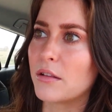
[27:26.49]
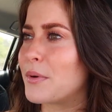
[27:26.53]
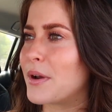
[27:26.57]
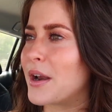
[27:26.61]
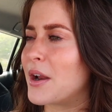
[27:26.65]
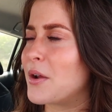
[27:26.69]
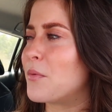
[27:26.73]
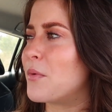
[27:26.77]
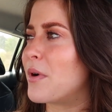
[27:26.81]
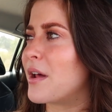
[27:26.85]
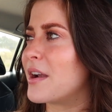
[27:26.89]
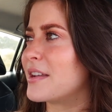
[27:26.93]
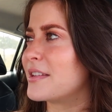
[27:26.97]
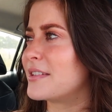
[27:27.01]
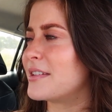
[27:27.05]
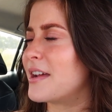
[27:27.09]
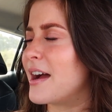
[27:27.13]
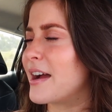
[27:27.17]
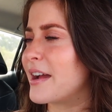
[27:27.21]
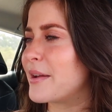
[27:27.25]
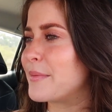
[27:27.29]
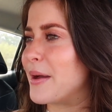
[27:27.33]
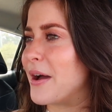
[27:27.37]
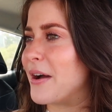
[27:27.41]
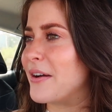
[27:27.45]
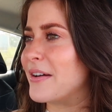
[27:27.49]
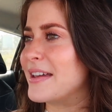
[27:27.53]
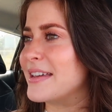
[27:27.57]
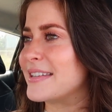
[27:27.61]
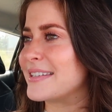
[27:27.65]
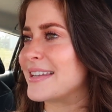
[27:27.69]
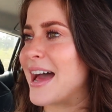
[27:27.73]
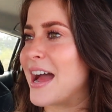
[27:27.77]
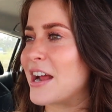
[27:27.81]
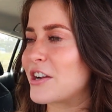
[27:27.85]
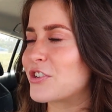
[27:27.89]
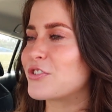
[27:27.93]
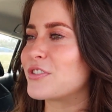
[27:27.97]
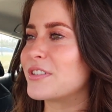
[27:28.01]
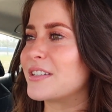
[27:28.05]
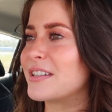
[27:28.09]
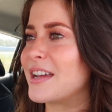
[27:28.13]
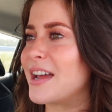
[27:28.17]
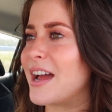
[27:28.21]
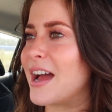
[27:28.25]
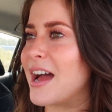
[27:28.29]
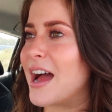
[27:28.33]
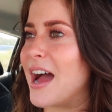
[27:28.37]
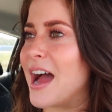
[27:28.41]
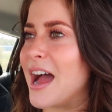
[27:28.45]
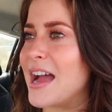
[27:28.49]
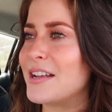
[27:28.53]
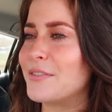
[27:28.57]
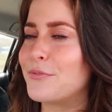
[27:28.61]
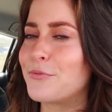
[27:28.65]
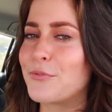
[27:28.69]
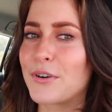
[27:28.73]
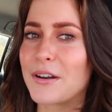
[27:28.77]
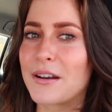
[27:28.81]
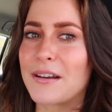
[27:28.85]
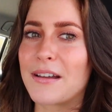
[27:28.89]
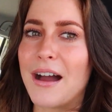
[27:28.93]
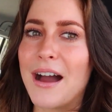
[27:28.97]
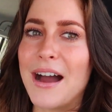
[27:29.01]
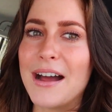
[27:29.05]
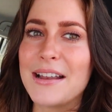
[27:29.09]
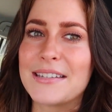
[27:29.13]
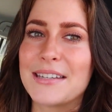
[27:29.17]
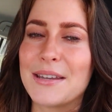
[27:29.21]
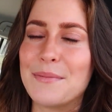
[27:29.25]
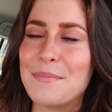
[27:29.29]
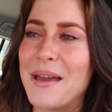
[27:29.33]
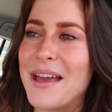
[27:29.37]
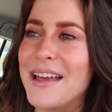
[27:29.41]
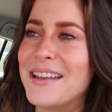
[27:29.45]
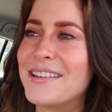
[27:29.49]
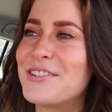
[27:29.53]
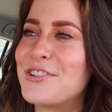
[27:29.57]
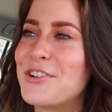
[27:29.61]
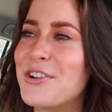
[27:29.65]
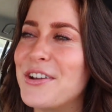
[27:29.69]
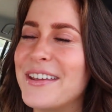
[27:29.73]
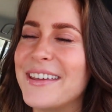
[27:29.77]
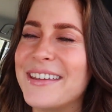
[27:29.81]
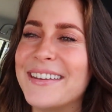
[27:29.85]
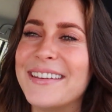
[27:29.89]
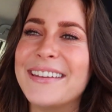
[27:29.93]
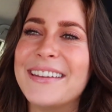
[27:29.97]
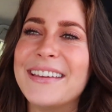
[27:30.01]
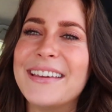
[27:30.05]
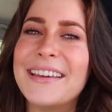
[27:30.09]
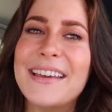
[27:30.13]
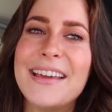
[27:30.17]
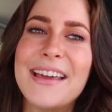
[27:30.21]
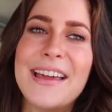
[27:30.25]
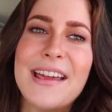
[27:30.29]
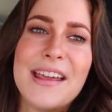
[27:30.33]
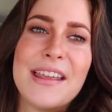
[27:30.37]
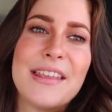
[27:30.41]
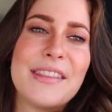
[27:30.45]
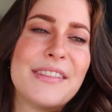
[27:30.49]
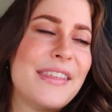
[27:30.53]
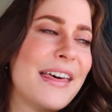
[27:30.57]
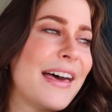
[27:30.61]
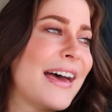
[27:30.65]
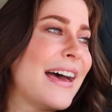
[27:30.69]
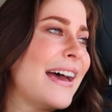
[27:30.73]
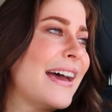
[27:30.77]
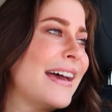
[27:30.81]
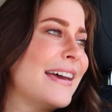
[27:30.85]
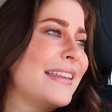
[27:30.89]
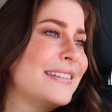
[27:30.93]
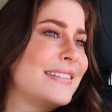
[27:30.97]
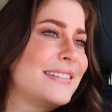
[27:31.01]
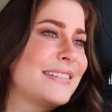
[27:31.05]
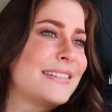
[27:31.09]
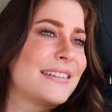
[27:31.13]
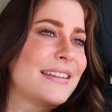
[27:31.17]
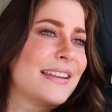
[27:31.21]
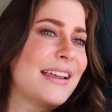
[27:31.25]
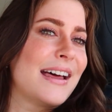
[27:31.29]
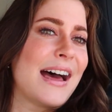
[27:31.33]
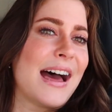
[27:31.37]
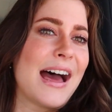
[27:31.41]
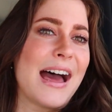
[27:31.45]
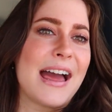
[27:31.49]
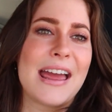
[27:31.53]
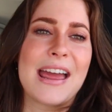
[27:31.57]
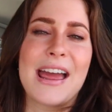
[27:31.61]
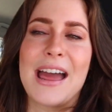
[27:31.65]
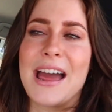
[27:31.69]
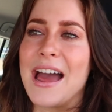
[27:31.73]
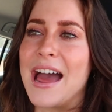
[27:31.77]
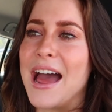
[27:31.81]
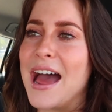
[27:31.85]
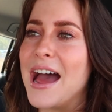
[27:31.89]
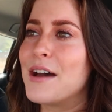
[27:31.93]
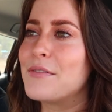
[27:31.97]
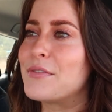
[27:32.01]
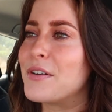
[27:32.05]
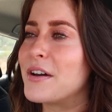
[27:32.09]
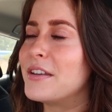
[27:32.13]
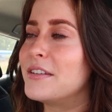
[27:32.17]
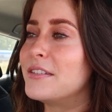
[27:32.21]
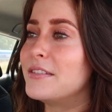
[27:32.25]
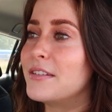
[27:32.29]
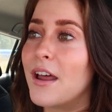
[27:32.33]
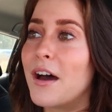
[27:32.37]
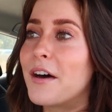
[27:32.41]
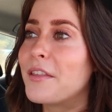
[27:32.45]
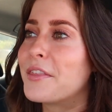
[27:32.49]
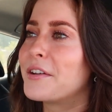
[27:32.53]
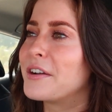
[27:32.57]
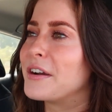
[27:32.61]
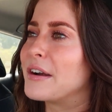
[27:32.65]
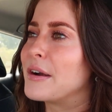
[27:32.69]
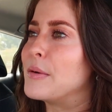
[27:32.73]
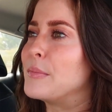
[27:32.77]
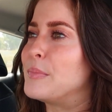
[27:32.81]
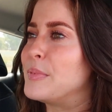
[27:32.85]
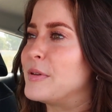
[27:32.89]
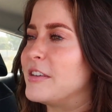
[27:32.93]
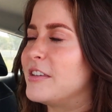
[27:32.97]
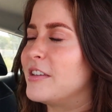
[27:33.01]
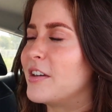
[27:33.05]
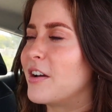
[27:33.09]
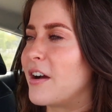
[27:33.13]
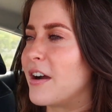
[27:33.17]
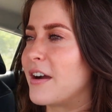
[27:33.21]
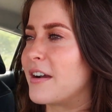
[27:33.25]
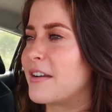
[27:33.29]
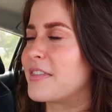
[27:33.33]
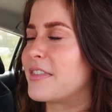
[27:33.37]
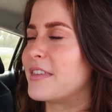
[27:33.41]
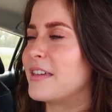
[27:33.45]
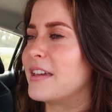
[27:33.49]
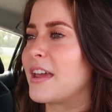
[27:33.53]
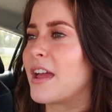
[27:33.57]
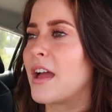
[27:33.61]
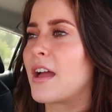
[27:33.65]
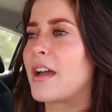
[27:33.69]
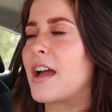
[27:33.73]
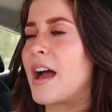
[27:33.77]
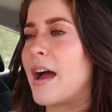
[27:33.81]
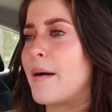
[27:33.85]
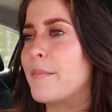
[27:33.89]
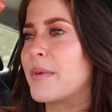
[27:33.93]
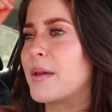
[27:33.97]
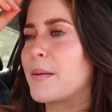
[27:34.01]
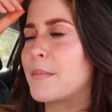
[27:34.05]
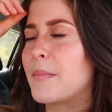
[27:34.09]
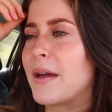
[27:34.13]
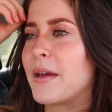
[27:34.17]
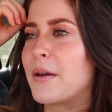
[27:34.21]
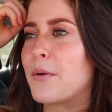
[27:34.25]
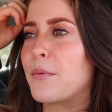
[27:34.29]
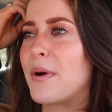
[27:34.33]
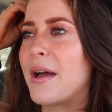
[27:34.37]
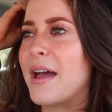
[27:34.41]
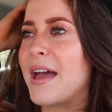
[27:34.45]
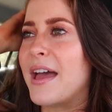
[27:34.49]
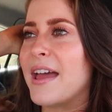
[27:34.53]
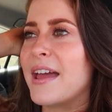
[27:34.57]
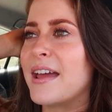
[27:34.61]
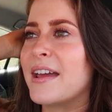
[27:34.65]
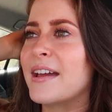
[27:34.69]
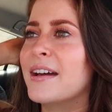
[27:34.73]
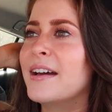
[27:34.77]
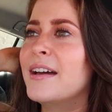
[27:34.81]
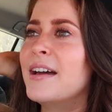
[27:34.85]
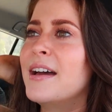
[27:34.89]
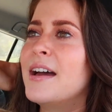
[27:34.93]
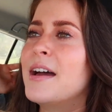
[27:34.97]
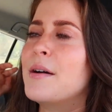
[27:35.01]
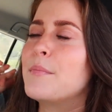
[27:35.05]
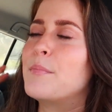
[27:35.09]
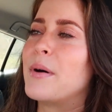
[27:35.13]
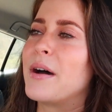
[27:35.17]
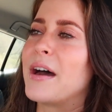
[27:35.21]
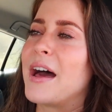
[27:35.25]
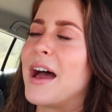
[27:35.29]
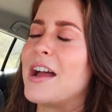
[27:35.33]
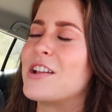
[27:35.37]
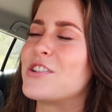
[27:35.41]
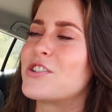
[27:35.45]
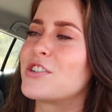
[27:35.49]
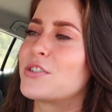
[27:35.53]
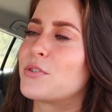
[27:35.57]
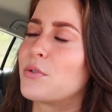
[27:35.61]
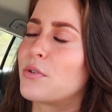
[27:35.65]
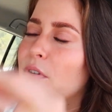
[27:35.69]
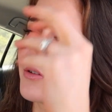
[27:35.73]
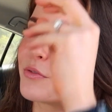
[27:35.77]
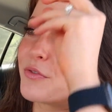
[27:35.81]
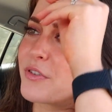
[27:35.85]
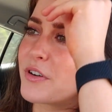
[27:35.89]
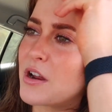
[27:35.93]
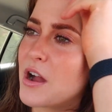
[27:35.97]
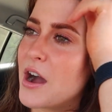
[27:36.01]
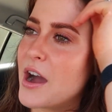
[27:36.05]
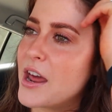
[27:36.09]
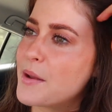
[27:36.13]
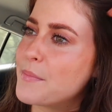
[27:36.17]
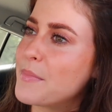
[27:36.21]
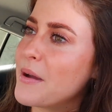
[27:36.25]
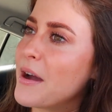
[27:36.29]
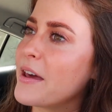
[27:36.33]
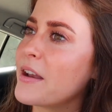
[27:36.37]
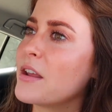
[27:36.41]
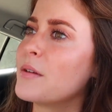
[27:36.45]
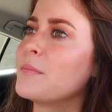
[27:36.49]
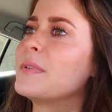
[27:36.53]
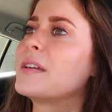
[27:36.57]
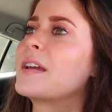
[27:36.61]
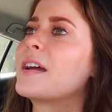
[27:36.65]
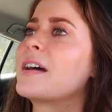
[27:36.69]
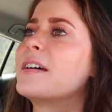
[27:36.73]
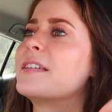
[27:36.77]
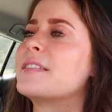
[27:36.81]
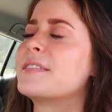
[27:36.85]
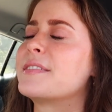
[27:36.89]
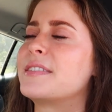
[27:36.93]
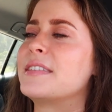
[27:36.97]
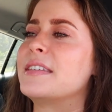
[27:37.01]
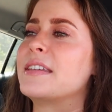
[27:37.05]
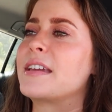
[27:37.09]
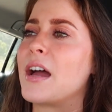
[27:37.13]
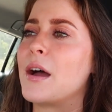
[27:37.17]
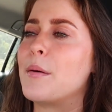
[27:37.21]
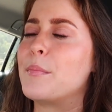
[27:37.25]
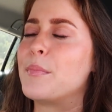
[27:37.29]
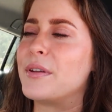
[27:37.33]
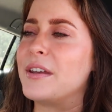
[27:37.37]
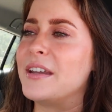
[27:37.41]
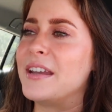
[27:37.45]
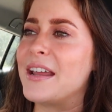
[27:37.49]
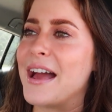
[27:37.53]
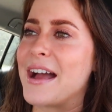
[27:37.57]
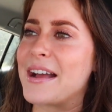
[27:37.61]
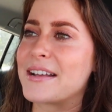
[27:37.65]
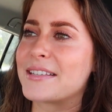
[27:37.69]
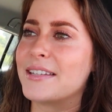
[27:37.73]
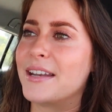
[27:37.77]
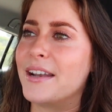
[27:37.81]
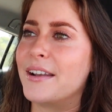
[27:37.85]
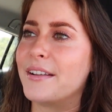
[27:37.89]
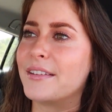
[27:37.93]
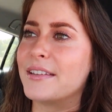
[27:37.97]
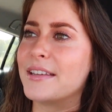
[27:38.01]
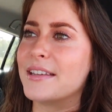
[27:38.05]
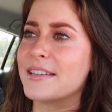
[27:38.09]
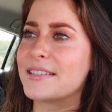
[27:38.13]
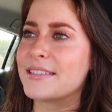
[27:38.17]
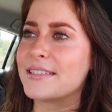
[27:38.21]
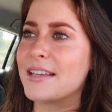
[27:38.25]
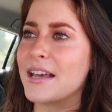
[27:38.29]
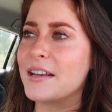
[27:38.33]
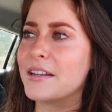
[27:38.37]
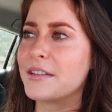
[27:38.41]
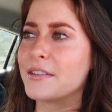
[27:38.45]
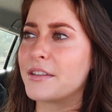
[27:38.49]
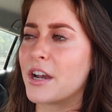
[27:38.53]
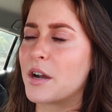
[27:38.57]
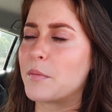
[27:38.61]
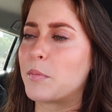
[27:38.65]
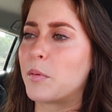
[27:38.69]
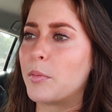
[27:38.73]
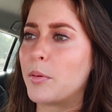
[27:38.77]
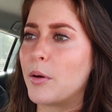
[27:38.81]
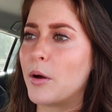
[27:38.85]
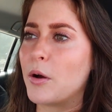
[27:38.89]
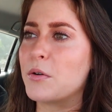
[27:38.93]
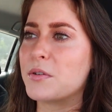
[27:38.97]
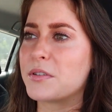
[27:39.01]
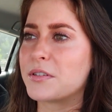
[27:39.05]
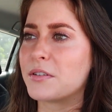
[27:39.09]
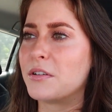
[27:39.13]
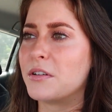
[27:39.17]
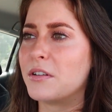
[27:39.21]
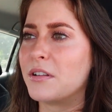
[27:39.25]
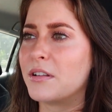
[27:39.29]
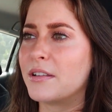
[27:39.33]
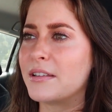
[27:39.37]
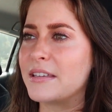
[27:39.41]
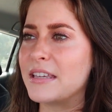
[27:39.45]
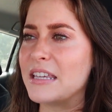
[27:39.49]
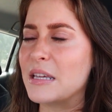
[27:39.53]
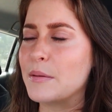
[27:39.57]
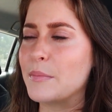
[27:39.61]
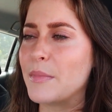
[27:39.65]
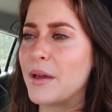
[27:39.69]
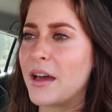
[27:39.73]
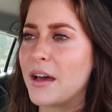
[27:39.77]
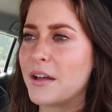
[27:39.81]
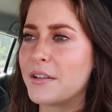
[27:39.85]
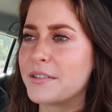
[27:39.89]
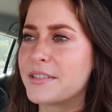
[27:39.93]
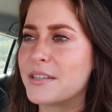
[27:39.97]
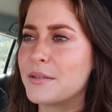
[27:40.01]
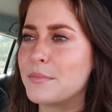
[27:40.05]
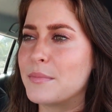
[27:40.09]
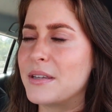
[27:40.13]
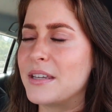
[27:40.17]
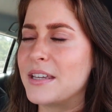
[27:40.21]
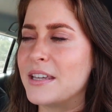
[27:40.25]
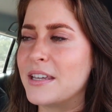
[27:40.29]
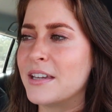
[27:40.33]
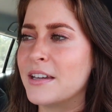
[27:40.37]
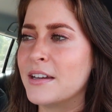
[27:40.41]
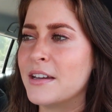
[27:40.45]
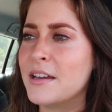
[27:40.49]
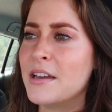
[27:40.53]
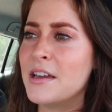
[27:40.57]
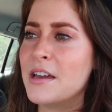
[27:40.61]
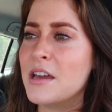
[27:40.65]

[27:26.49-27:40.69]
What I wanted to talk about is actually, I forgot to mention that I have another PR thing coming my way, but I just sort of forgot about it because the company accidentally sent their proposal email to me,